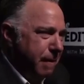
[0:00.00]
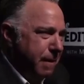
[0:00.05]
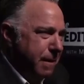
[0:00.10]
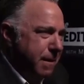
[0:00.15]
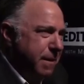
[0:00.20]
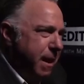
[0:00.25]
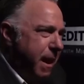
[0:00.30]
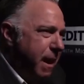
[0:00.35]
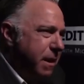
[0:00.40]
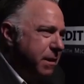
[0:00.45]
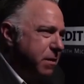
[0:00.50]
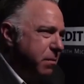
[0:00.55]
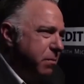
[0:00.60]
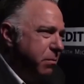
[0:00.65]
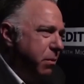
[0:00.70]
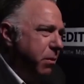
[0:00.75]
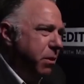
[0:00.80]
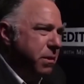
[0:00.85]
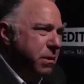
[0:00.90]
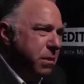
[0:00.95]
Sachs
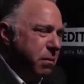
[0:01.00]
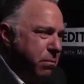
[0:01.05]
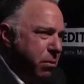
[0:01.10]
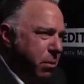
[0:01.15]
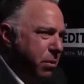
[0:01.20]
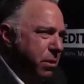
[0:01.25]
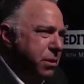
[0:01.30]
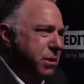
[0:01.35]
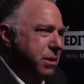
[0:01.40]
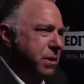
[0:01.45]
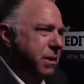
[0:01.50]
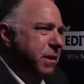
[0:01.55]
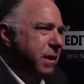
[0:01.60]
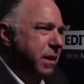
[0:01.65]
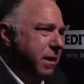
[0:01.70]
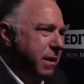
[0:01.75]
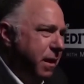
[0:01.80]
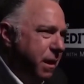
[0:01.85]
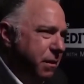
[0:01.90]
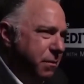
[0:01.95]
supports abortion
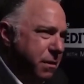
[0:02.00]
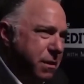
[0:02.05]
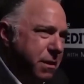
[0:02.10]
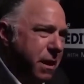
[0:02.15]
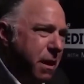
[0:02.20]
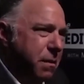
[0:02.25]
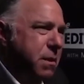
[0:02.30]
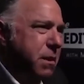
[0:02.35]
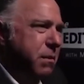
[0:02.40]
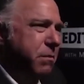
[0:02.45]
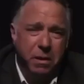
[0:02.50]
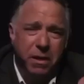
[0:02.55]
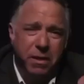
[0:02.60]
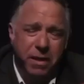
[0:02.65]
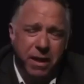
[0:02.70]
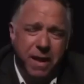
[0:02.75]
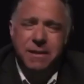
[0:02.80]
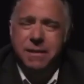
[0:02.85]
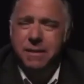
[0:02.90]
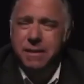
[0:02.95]
and contraception, but
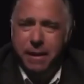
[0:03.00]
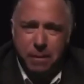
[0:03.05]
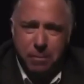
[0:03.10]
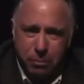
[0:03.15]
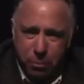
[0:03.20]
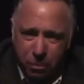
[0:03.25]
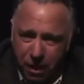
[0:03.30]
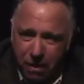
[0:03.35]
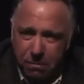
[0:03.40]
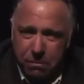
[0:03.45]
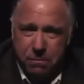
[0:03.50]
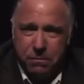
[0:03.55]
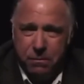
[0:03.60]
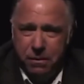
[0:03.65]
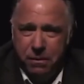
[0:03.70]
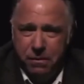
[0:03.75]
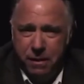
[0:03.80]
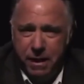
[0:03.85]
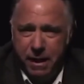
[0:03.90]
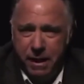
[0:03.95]
that's not a problem
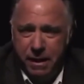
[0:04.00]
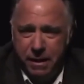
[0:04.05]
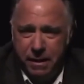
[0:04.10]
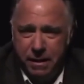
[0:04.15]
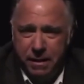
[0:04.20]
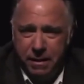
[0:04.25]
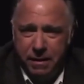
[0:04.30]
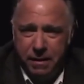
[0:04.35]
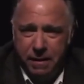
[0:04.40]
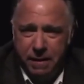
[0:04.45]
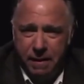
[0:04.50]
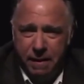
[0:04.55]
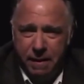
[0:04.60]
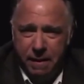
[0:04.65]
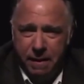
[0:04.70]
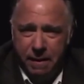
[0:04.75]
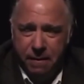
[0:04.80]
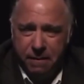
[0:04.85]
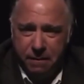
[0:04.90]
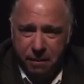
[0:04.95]
for the Vatican.
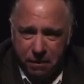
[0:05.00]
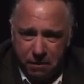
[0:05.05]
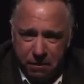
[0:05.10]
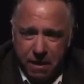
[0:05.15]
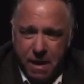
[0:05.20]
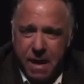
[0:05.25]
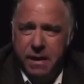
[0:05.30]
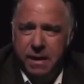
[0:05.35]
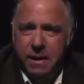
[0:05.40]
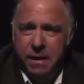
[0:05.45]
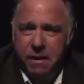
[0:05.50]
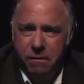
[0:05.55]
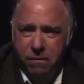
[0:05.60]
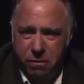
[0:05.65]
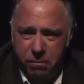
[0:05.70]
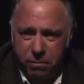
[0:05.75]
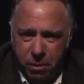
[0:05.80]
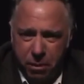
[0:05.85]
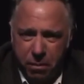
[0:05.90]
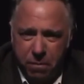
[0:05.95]
For the Vatican,
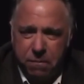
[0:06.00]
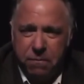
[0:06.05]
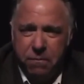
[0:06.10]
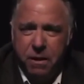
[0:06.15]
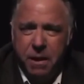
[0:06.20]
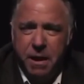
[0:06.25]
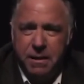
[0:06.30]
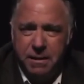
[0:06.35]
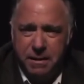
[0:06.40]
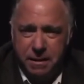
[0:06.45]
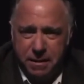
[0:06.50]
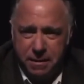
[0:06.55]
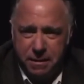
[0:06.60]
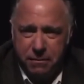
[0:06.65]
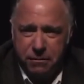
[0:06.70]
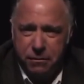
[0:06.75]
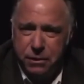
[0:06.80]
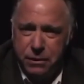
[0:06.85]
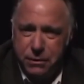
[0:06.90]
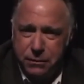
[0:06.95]
for Pope Francis,
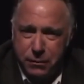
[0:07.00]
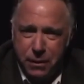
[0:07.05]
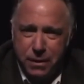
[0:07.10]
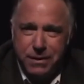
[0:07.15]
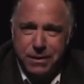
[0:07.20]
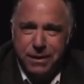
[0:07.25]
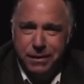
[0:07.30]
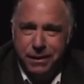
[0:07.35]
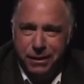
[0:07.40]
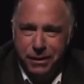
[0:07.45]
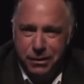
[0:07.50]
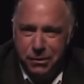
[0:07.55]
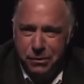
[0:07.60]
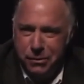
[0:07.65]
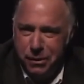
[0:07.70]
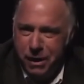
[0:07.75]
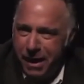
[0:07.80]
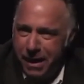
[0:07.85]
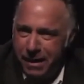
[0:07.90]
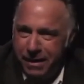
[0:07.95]
and for his friends at the
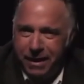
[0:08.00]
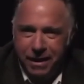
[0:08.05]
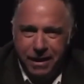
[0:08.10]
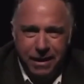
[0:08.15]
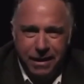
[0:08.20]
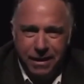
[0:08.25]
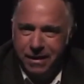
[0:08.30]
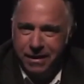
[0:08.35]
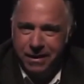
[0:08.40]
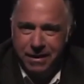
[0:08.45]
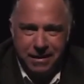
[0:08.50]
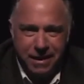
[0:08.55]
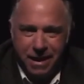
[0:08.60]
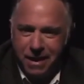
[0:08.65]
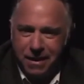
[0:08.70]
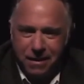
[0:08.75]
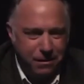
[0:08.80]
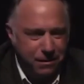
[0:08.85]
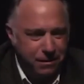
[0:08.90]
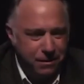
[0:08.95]
UN,
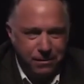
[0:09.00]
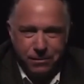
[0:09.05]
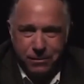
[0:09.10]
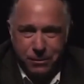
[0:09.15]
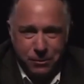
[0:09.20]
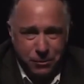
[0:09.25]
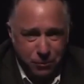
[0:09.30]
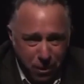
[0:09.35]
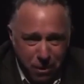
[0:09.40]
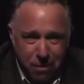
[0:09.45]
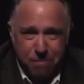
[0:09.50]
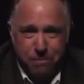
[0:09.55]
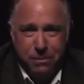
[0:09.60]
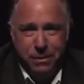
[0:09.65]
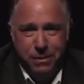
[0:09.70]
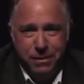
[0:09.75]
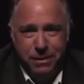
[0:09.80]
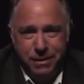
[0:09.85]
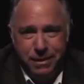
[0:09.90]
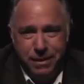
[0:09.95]
Donald Trump
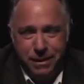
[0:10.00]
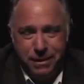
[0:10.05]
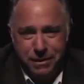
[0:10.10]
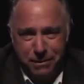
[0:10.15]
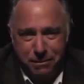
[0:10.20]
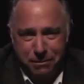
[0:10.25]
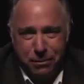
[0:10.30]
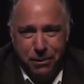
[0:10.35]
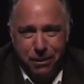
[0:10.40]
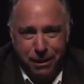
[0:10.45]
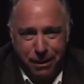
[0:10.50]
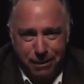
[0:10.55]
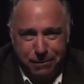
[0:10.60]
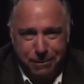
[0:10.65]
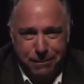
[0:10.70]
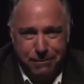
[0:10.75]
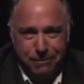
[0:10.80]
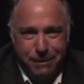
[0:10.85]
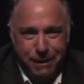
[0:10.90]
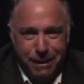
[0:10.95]
is the
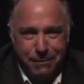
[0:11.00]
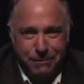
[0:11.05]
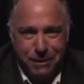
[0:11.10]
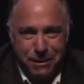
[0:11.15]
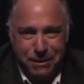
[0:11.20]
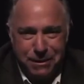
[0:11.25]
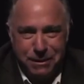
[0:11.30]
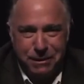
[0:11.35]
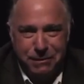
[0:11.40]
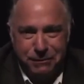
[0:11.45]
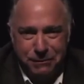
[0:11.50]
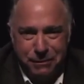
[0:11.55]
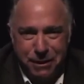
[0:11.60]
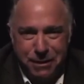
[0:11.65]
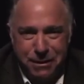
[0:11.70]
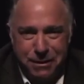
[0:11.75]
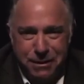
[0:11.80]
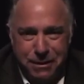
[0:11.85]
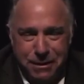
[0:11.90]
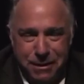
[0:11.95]
problem, obviously,
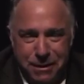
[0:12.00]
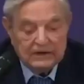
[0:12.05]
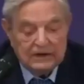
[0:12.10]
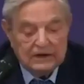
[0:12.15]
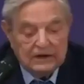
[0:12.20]
friends.